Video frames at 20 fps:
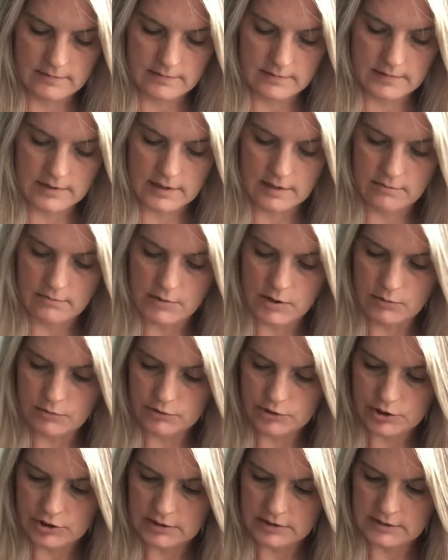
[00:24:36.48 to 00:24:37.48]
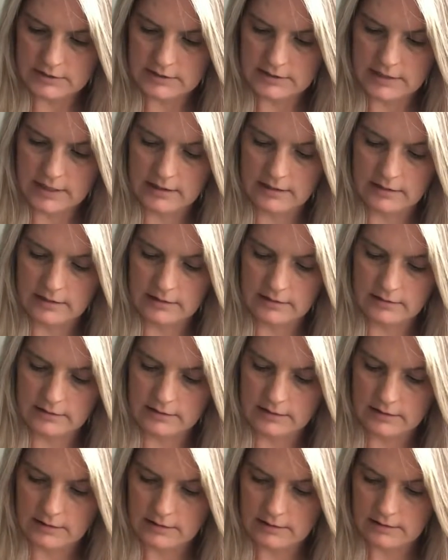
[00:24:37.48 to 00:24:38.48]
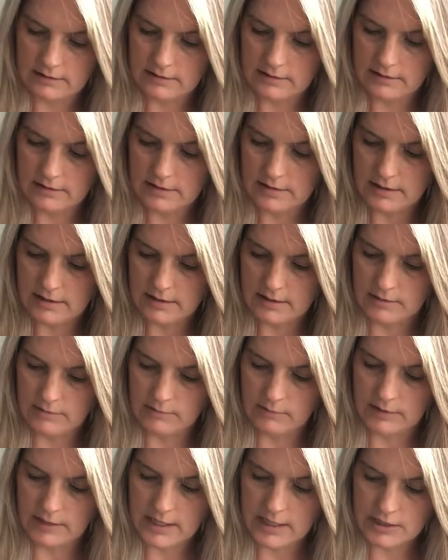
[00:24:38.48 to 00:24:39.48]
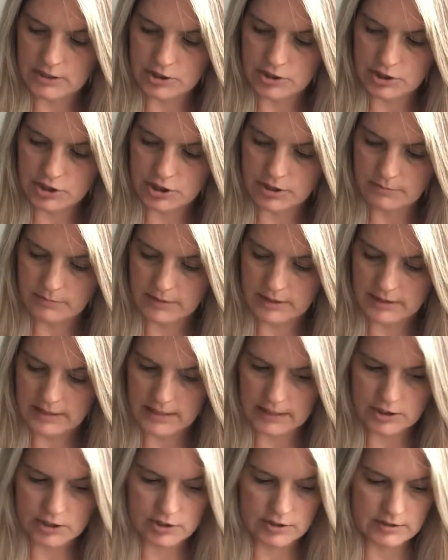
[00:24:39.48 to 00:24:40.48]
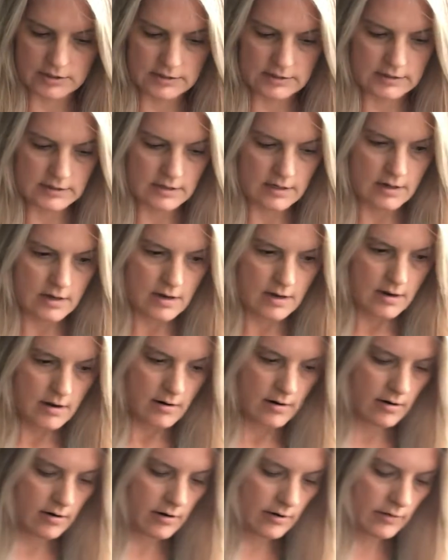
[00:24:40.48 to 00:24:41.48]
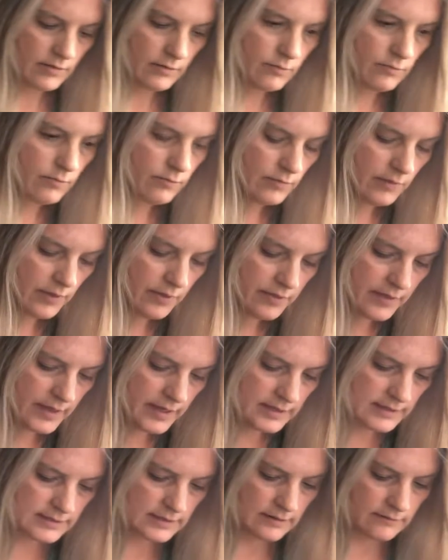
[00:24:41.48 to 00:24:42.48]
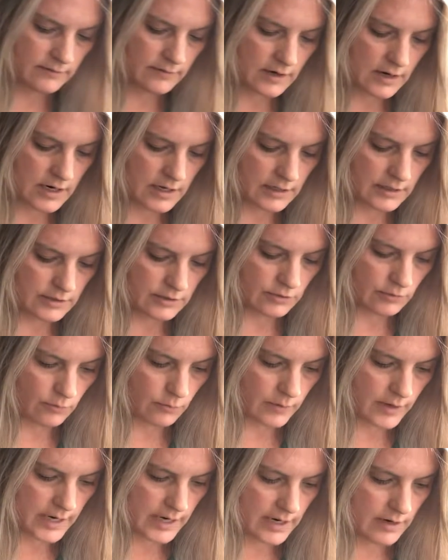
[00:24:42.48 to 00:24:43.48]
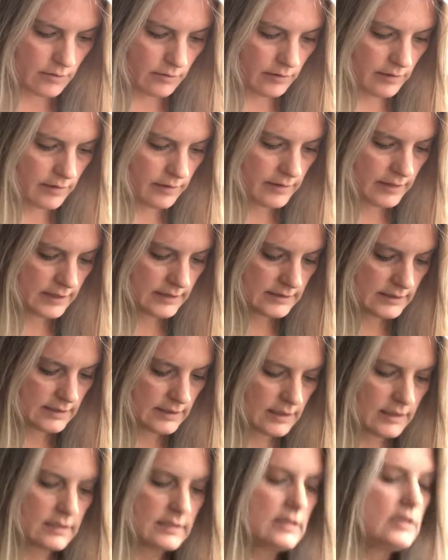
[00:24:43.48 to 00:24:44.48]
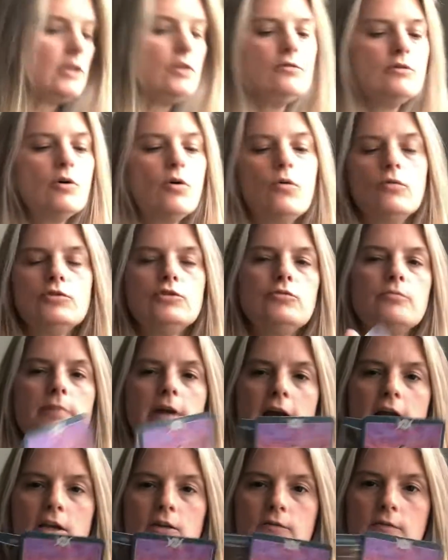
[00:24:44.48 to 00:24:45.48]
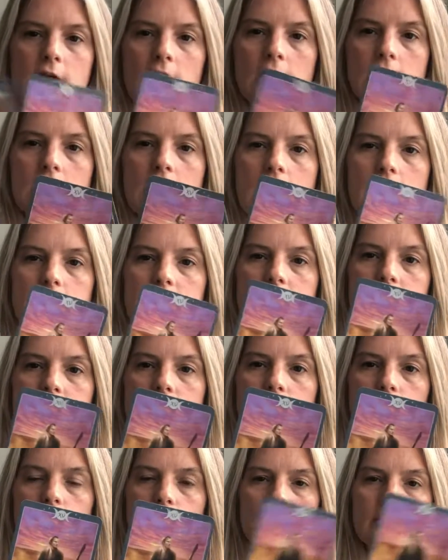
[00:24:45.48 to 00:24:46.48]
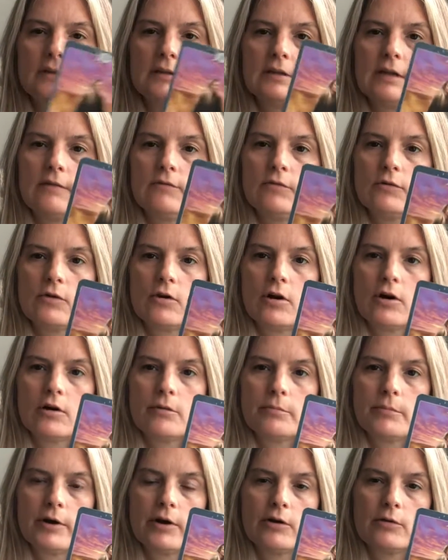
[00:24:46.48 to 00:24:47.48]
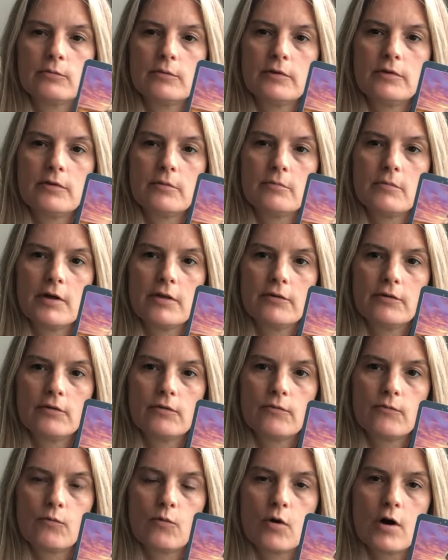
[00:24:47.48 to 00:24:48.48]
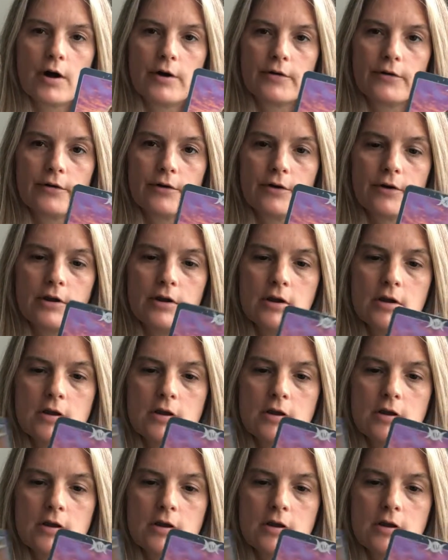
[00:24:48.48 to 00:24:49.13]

the emotions and the, the, the relationship connections are the, the things that have gotten in your way or the things that continue to hold you back. You've got Lamas or the Devil card paired with the Mother of Water.